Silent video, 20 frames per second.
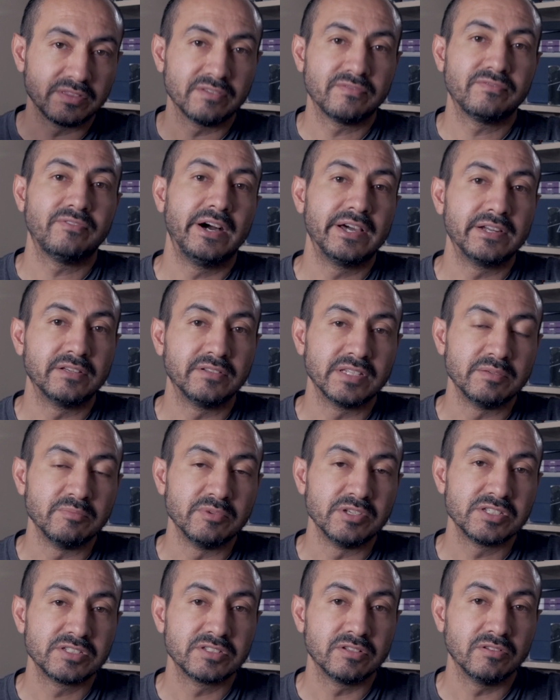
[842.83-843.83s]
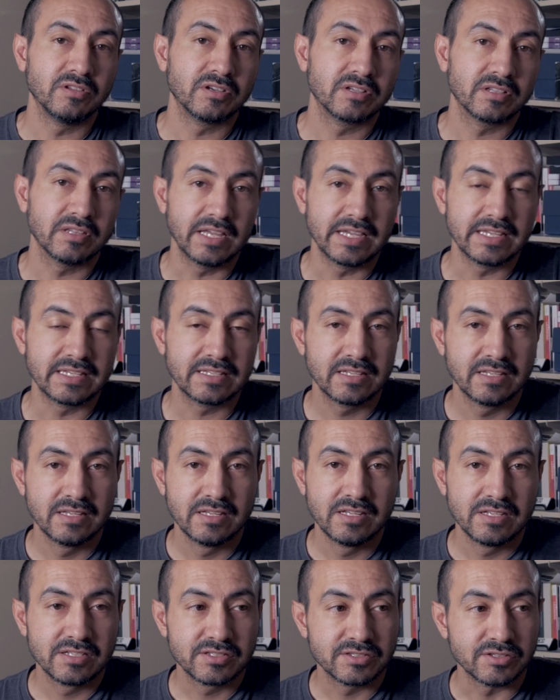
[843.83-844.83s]
the final image to look like.
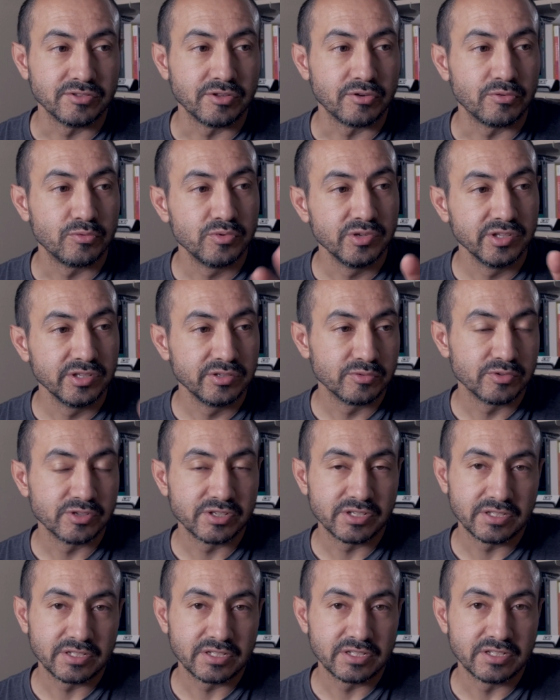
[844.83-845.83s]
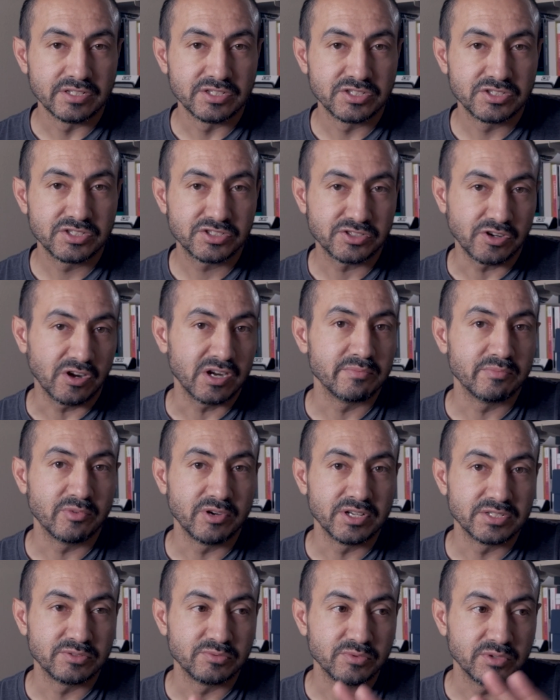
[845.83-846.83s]
So they're really, really good starting
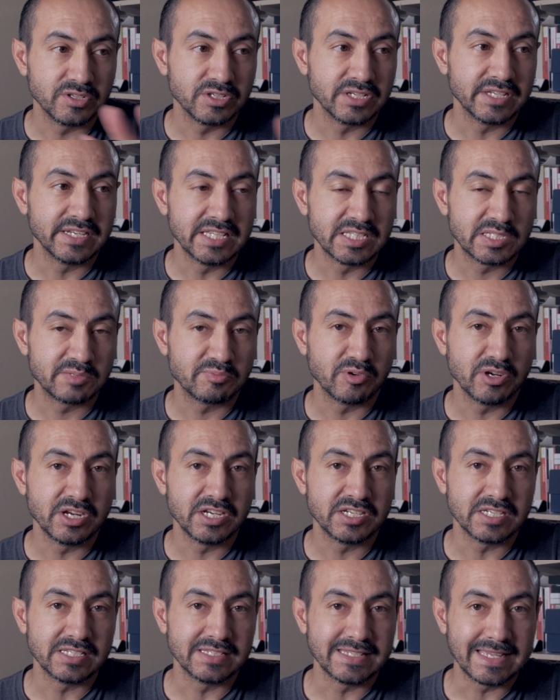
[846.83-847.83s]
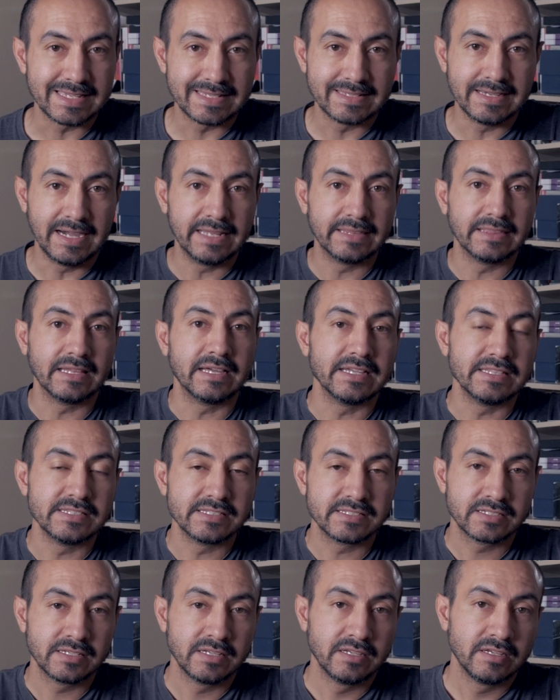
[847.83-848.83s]
points, really good inspiration and
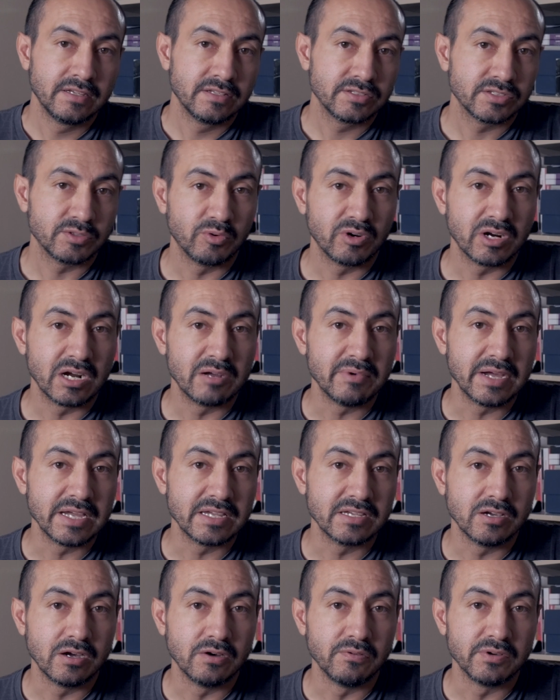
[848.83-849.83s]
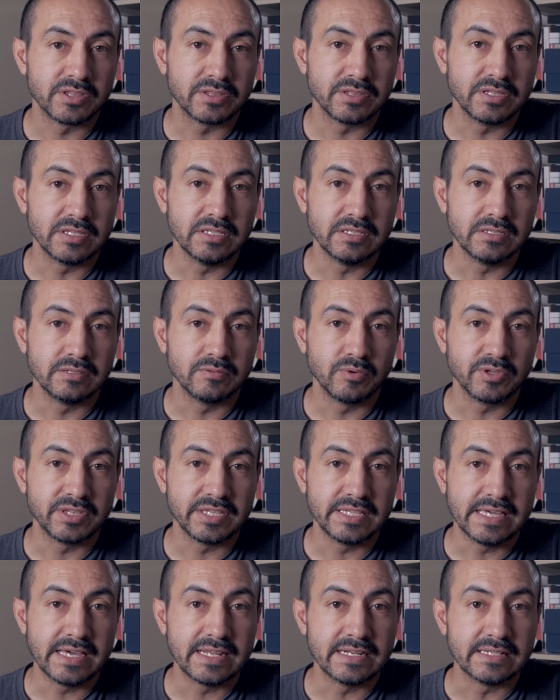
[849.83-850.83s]
guidelines to where I might go with the, with
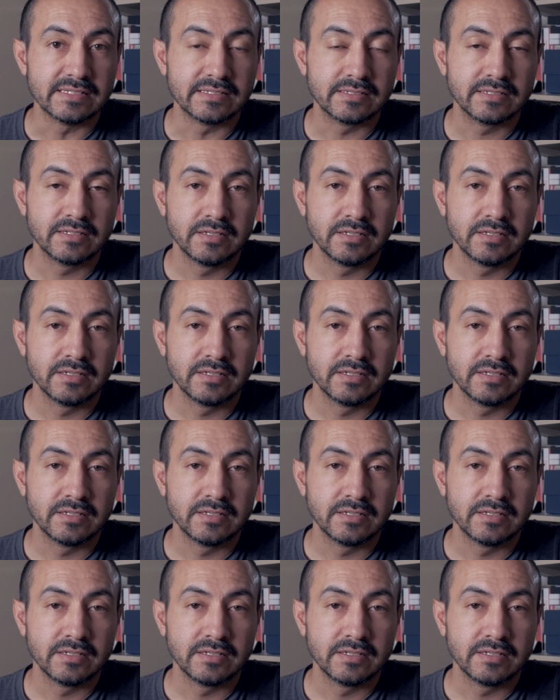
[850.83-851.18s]
the edit.